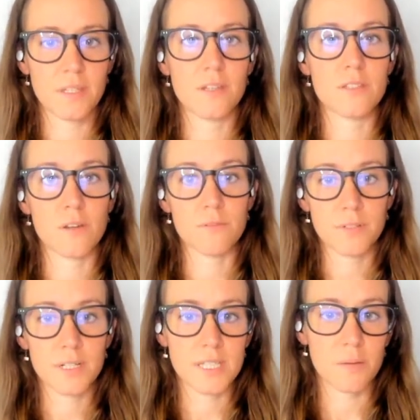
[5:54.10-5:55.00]
So
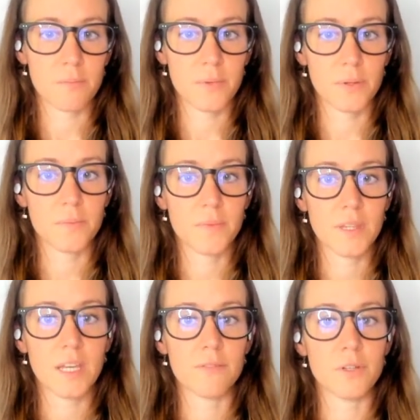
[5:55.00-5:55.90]
for example,
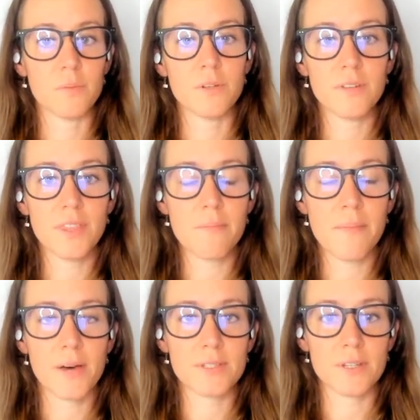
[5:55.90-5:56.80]
if you're moving the
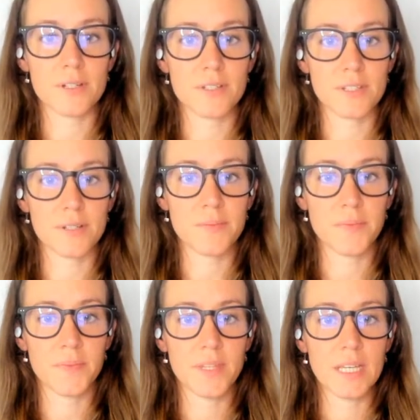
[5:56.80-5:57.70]
mouse cursor,
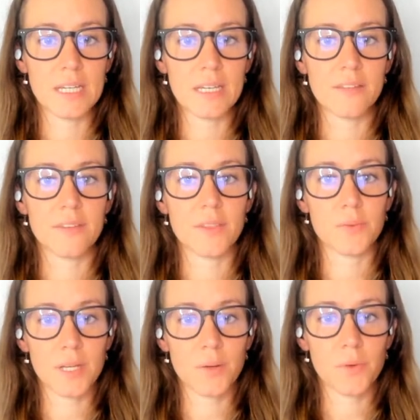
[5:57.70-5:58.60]
then the
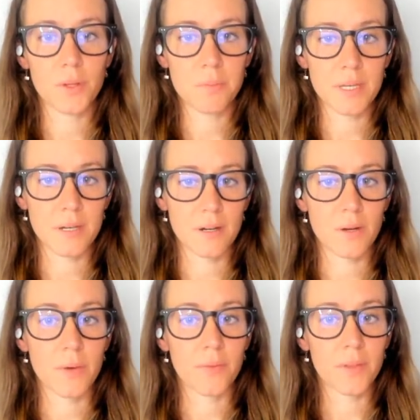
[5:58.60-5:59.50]
ring will appear
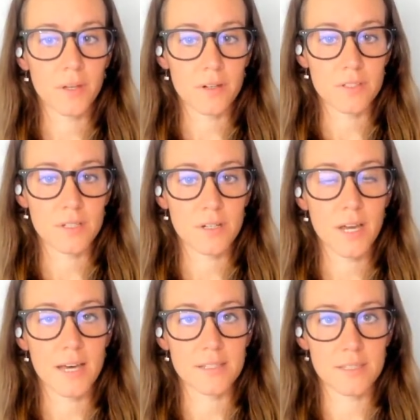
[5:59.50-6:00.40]
around the cursor
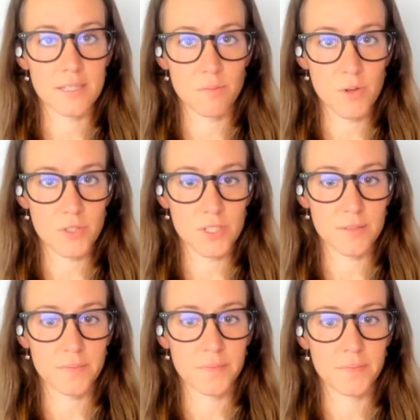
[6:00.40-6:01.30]
as it's in
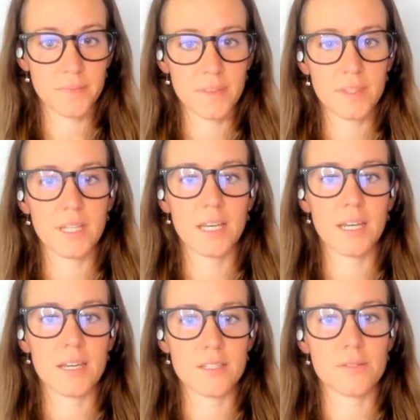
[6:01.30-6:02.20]
motion.
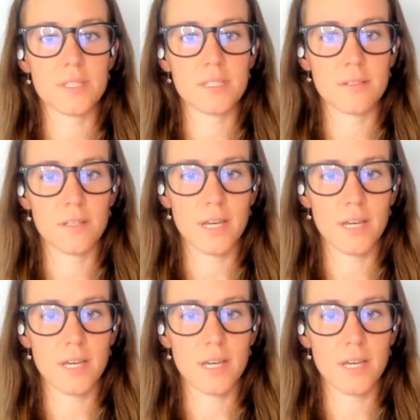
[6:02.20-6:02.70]
And as you,